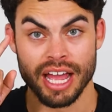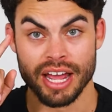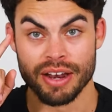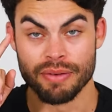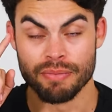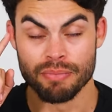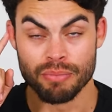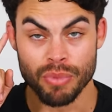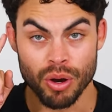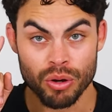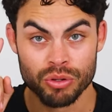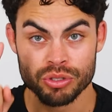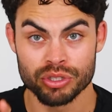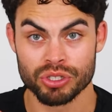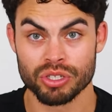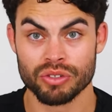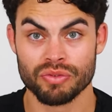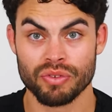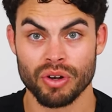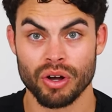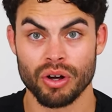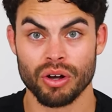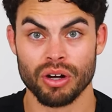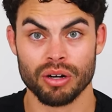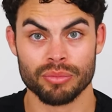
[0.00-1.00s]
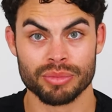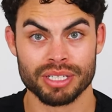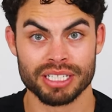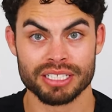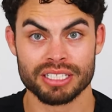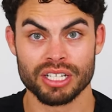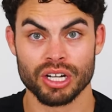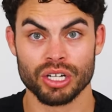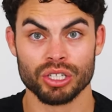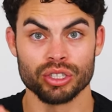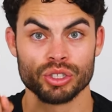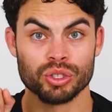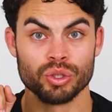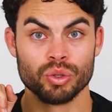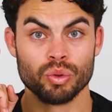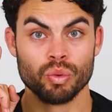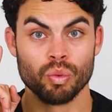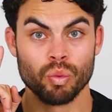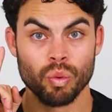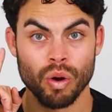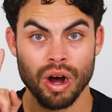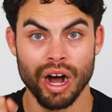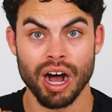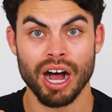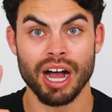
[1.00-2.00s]
And most of all, I'm gonna tell you
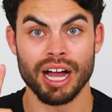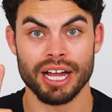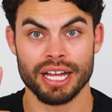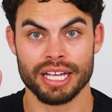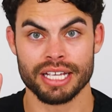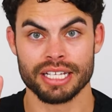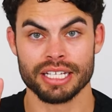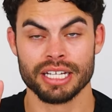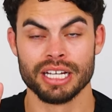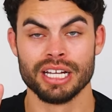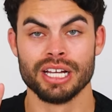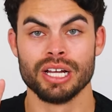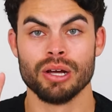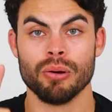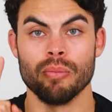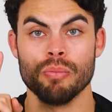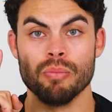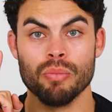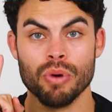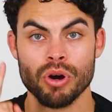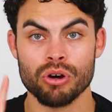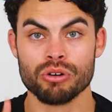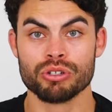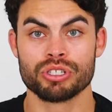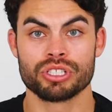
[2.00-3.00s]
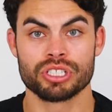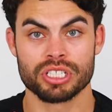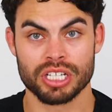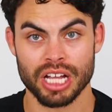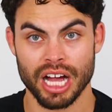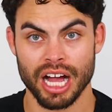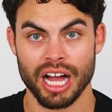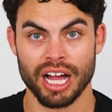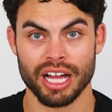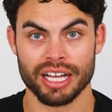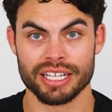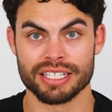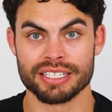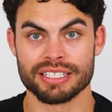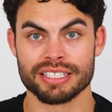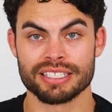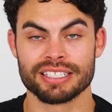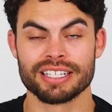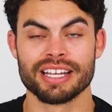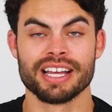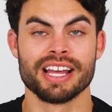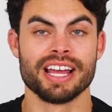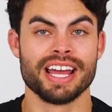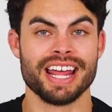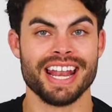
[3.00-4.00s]
why most
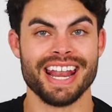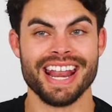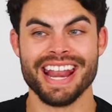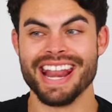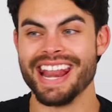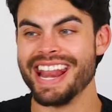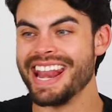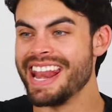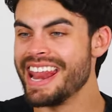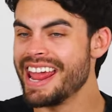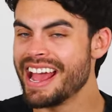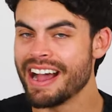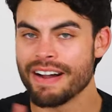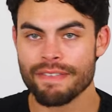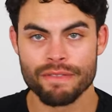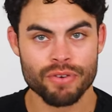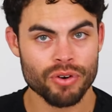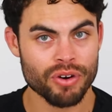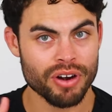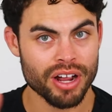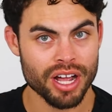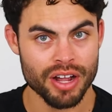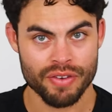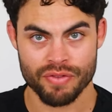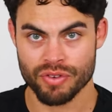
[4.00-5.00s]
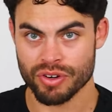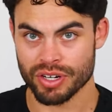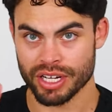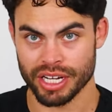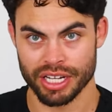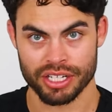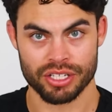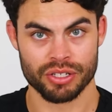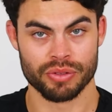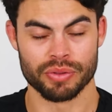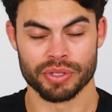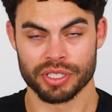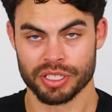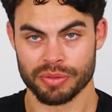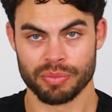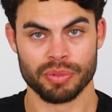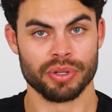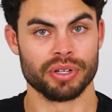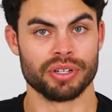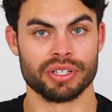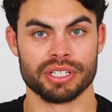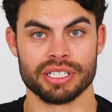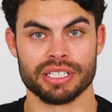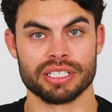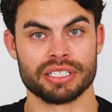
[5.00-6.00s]
guys never ever get to
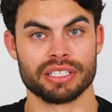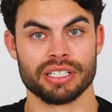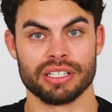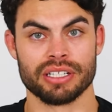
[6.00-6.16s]
experience